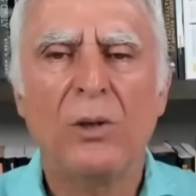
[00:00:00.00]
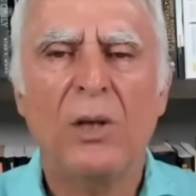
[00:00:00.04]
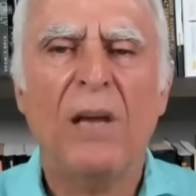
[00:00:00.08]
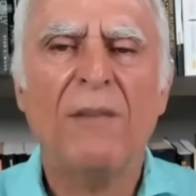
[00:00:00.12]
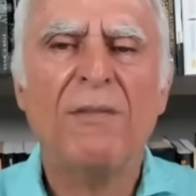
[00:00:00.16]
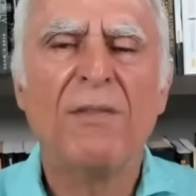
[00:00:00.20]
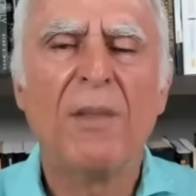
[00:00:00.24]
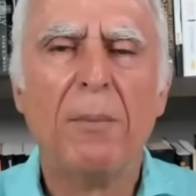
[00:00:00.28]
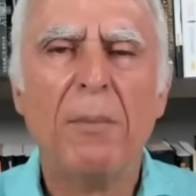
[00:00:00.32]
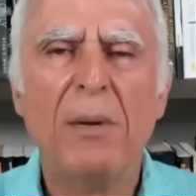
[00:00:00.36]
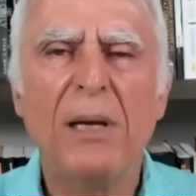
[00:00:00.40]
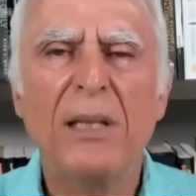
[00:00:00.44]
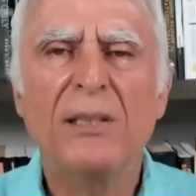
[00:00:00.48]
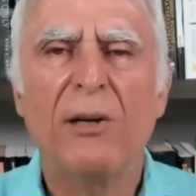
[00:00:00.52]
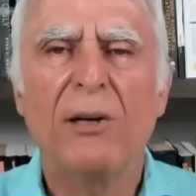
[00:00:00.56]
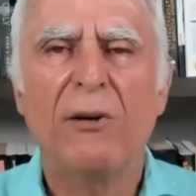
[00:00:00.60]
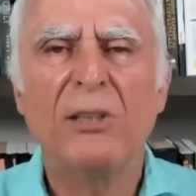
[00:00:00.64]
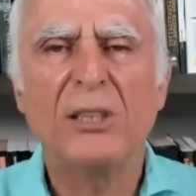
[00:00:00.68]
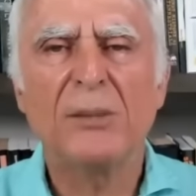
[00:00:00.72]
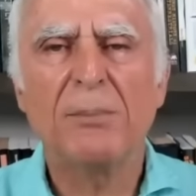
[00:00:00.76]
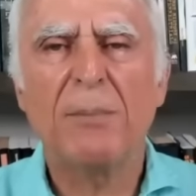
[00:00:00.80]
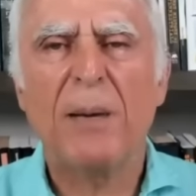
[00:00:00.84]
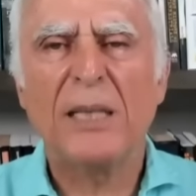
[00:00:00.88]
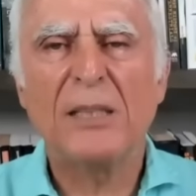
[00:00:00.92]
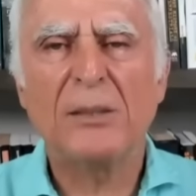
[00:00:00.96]
you have the
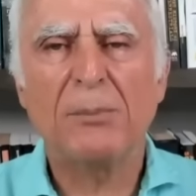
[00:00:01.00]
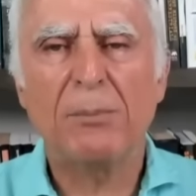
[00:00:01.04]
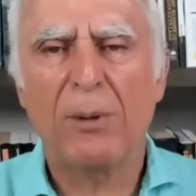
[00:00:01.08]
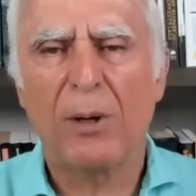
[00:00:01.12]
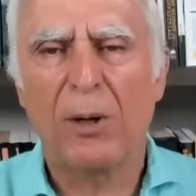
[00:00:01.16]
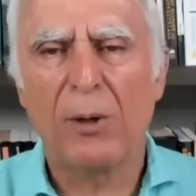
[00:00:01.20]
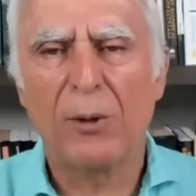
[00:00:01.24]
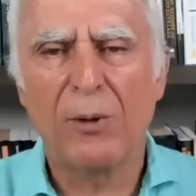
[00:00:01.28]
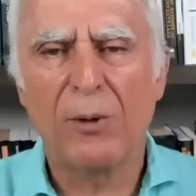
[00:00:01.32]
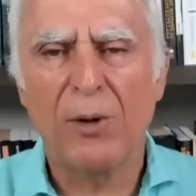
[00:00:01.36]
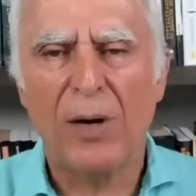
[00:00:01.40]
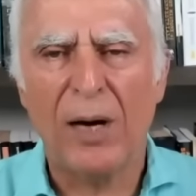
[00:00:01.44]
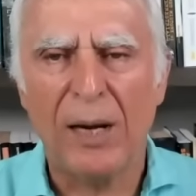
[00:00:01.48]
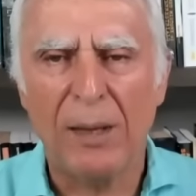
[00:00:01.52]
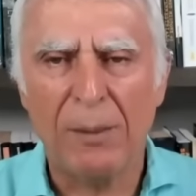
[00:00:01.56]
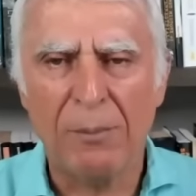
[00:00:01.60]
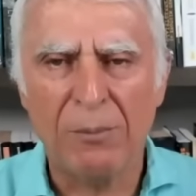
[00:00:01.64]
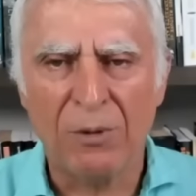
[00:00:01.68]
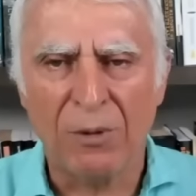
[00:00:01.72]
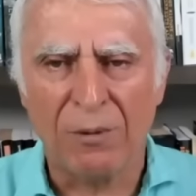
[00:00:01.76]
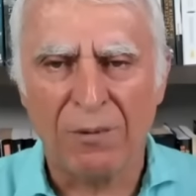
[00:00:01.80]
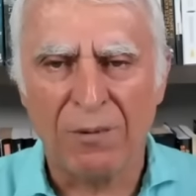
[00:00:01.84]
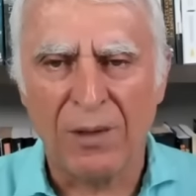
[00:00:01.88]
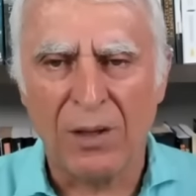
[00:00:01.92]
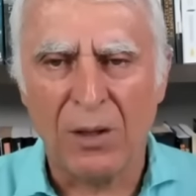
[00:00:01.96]
military space
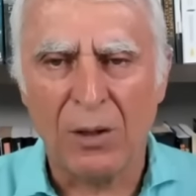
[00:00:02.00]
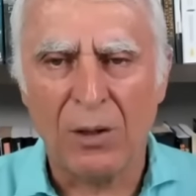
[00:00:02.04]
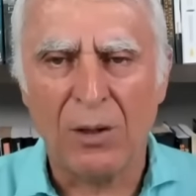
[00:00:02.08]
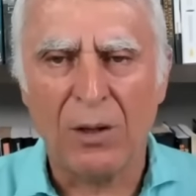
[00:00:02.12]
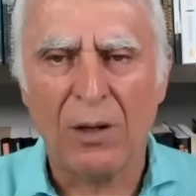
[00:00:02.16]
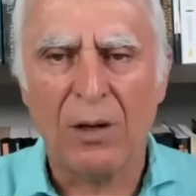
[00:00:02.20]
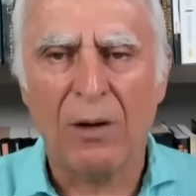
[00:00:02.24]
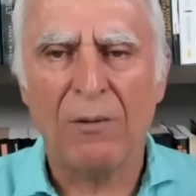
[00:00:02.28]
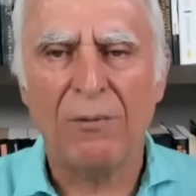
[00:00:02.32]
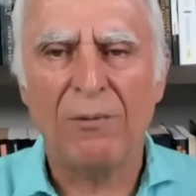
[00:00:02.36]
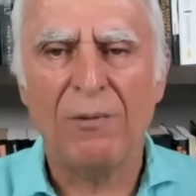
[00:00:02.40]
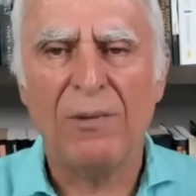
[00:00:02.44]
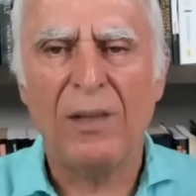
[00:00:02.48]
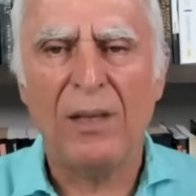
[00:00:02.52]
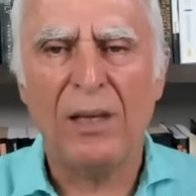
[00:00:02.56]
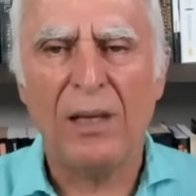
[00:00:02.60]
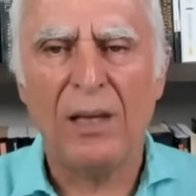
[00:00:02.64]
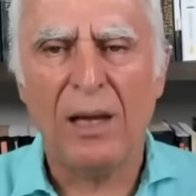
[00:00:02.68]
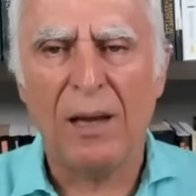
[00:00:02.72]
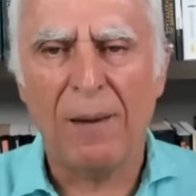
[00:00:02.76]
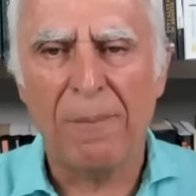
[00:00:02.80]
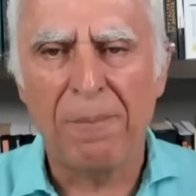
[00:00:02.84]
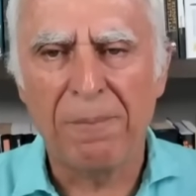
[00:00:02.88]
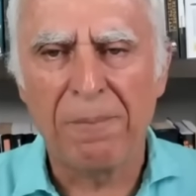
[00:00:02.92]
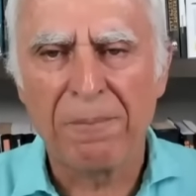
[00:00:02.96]
programs of the of
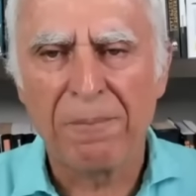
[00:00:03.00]
the uh,